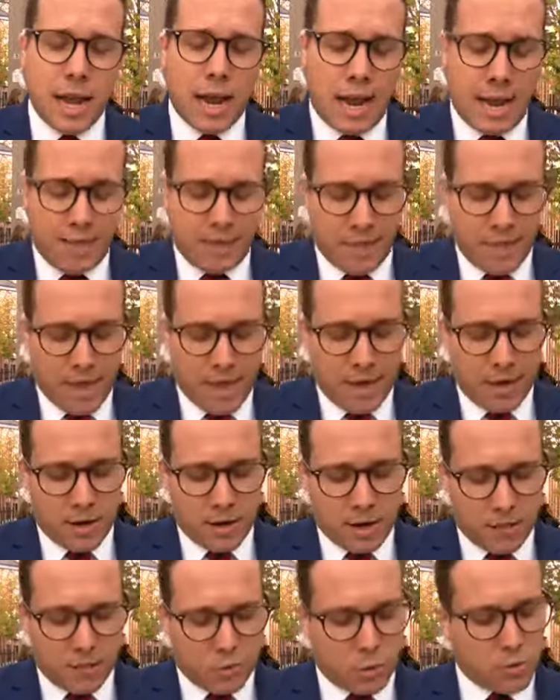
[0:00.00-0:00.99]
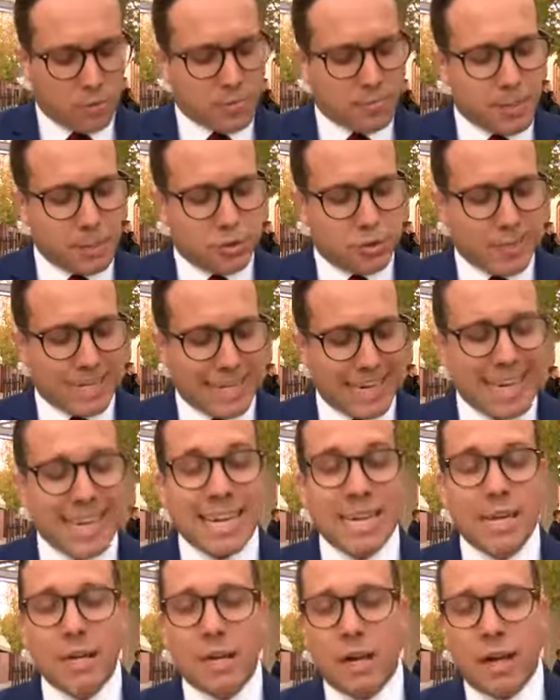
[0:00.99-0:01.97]
And then, of course, Measure
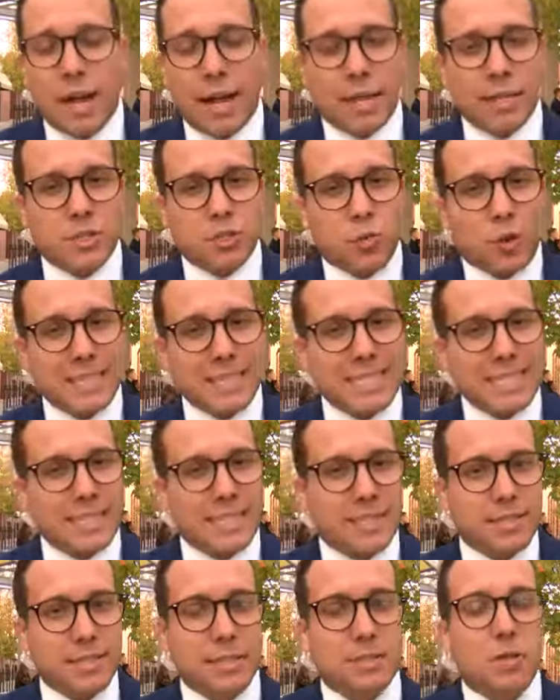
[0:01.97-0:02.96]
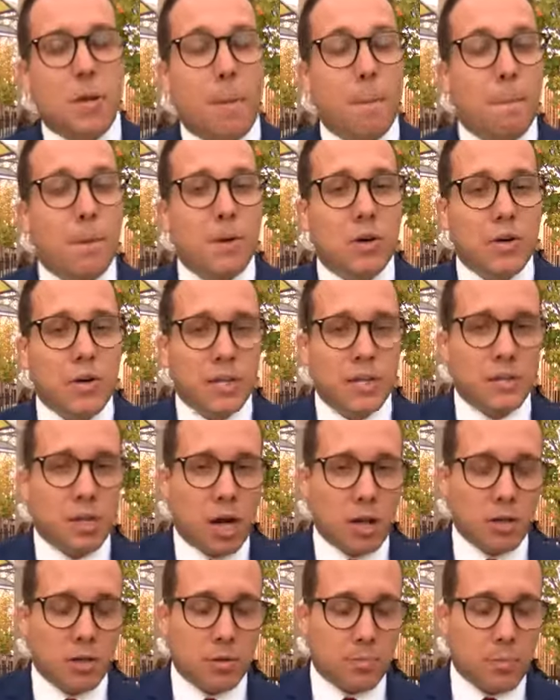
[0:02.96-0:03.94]
E, a $26 million
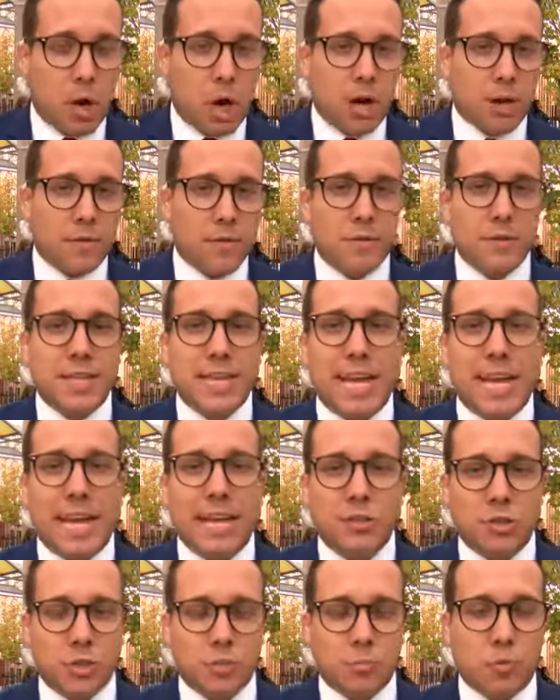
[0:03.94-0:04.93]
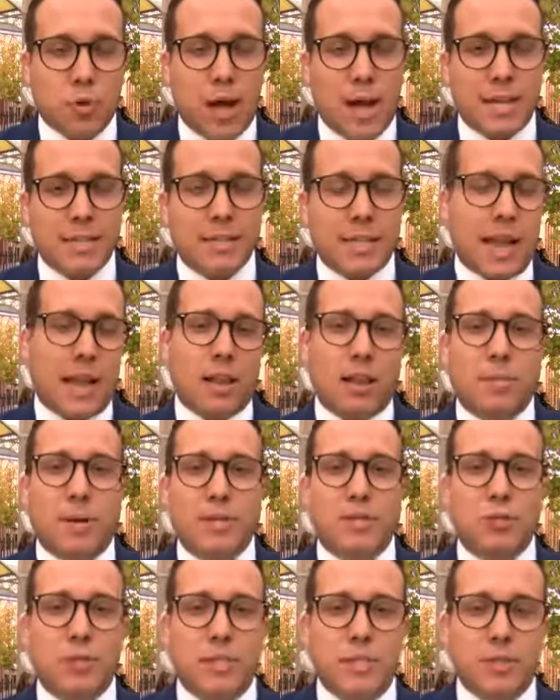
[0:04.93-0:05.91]
bond for the Enterprise
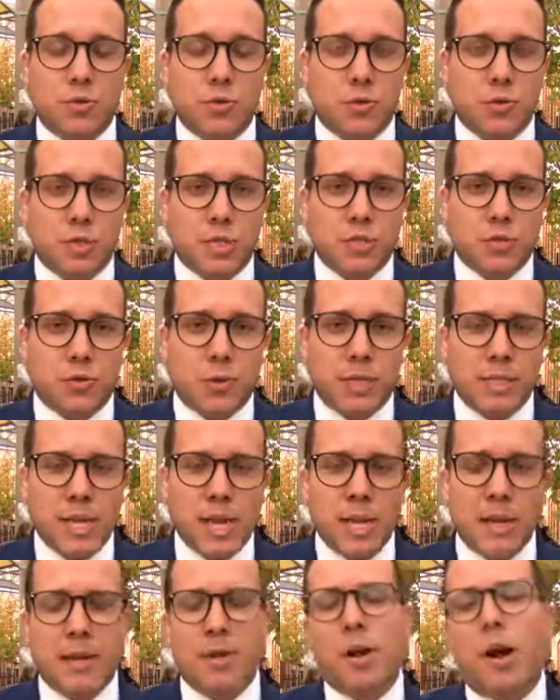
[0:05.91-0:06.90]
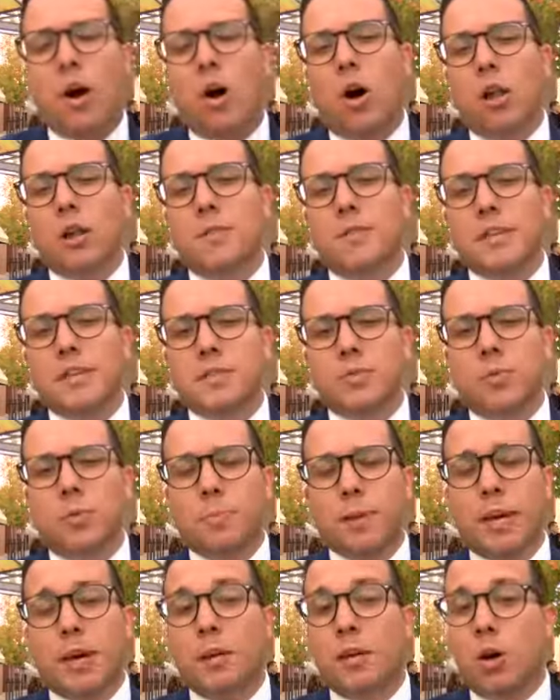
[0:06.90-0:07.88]
Elementary School District. Now, not all of these will
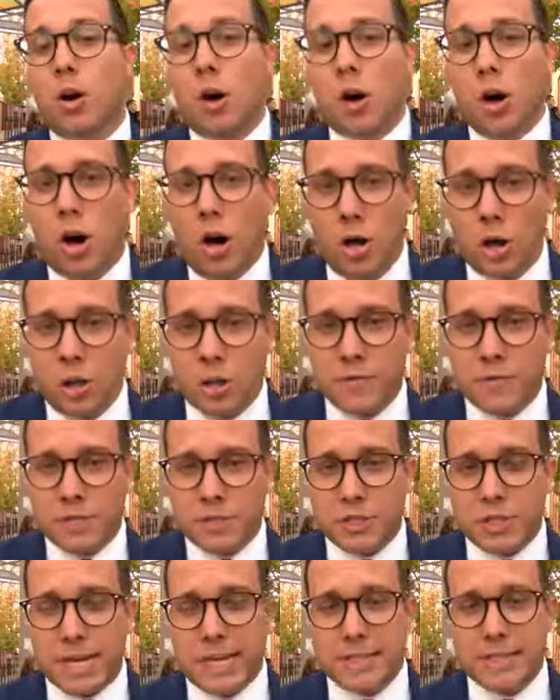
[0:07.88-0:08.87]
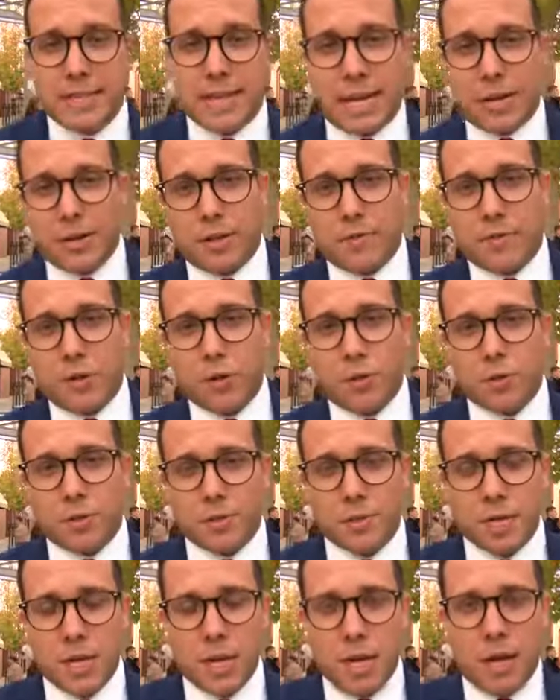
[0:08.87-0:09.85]
be on all of the Shasta County
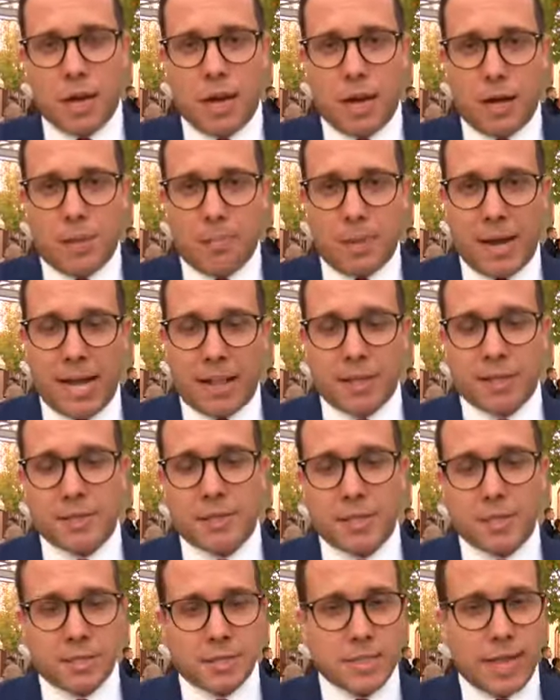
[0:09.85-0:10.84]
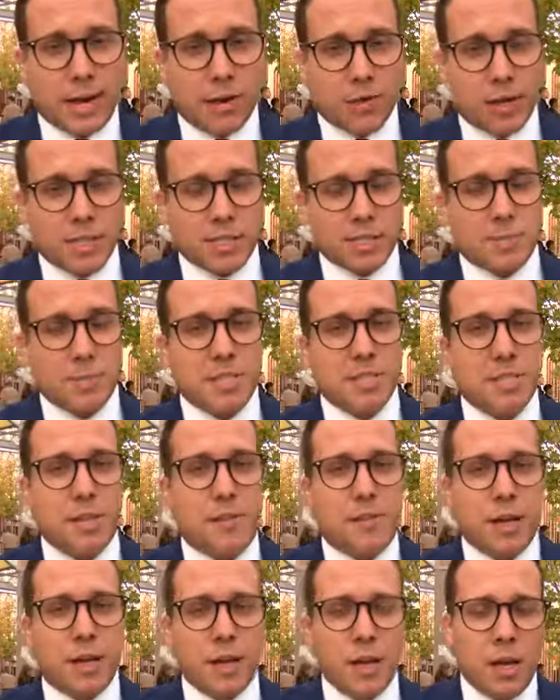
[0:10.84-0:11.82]
voters' uh, ballots. It's area
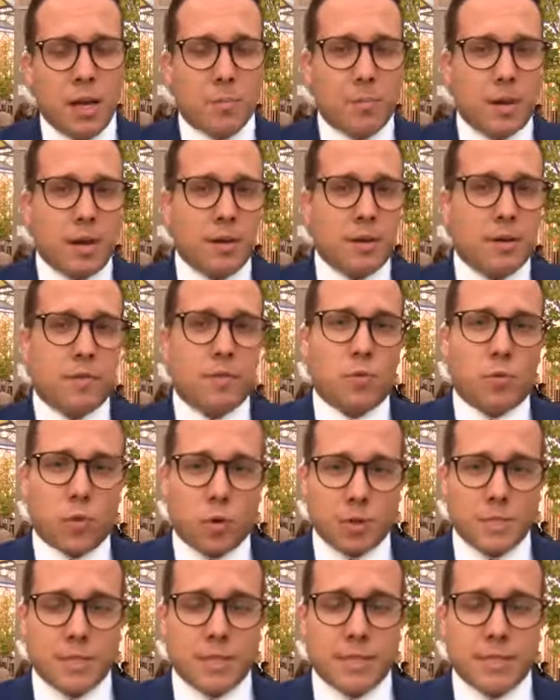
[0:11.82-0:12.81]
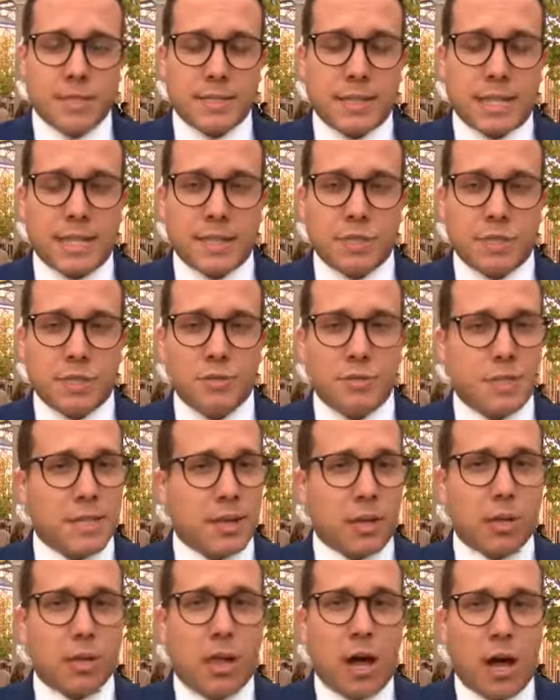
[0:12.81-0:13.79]
specific, but of course, it is issues
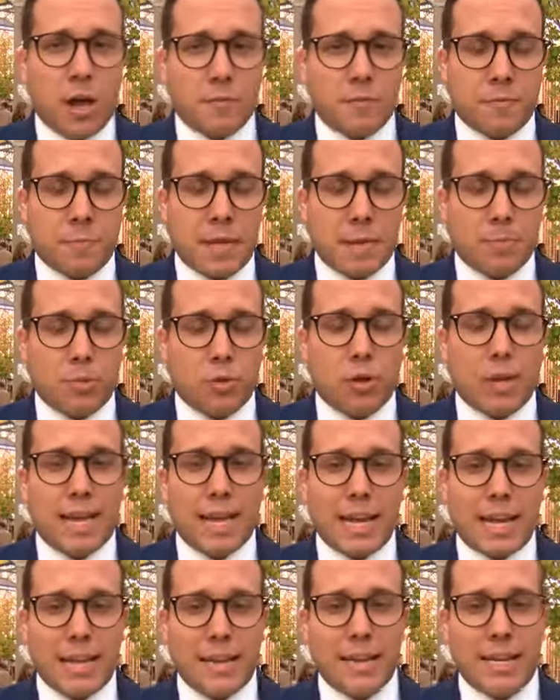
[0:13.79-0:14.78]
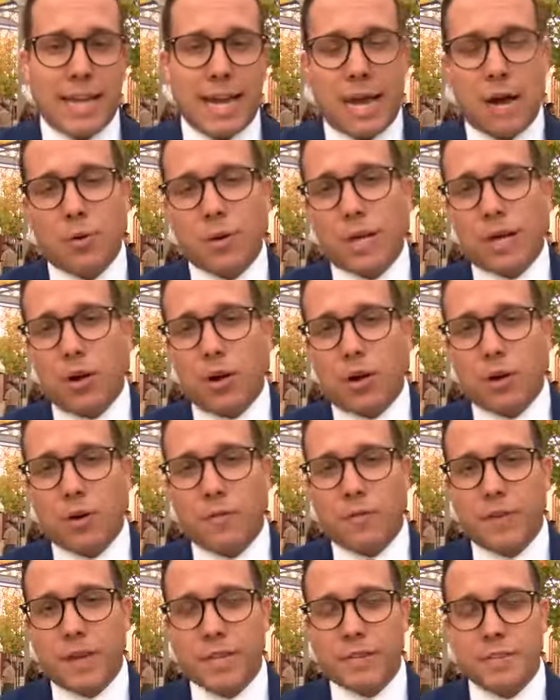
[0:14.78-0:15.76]
that a lot of people in the county are
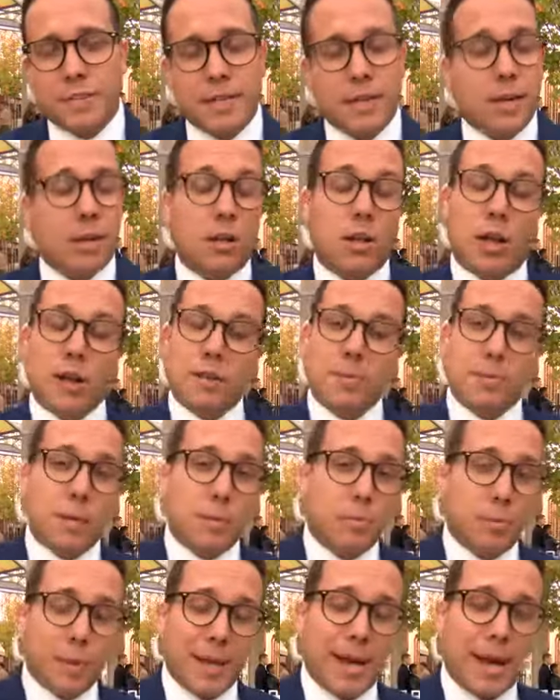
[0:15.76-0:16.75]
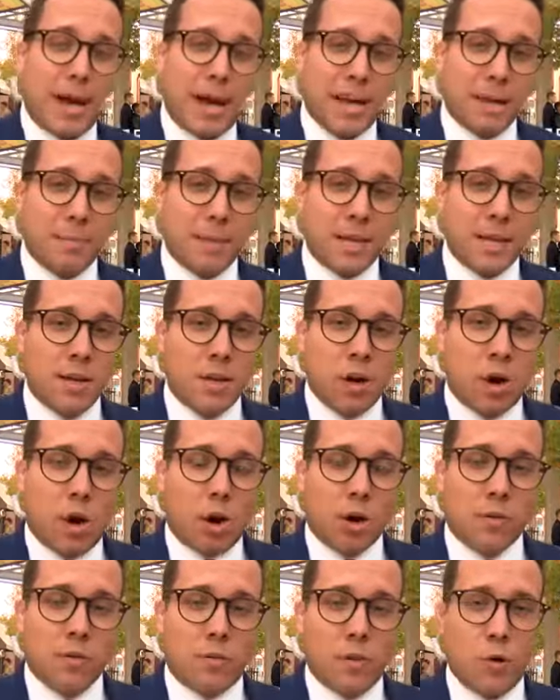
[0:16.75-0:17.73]
facing, and a lot of the people behind me
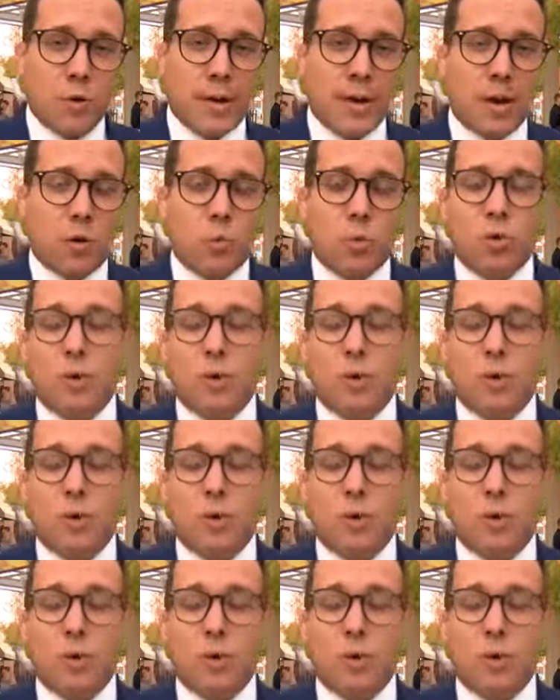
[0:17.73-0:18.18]
are voting on.